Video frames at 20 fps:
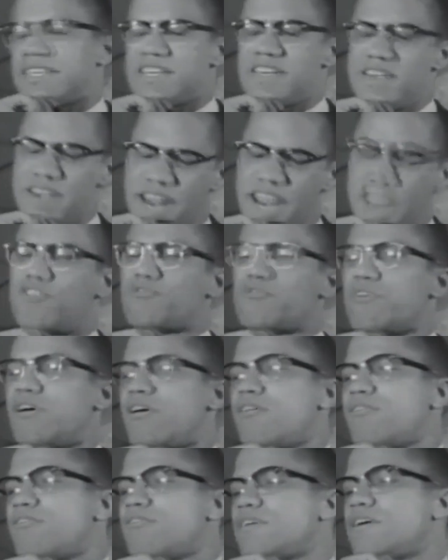a
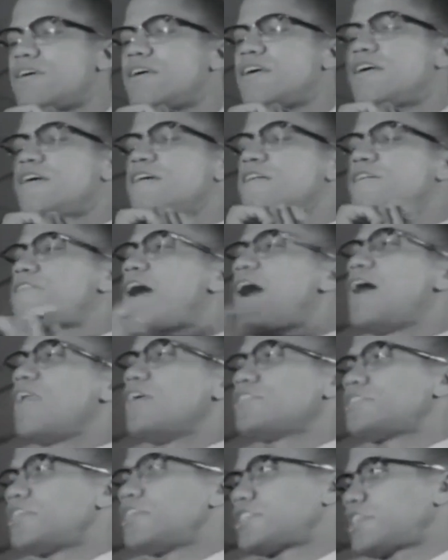Negro
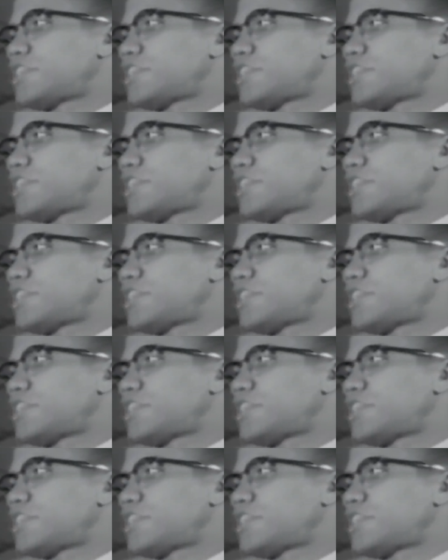follows the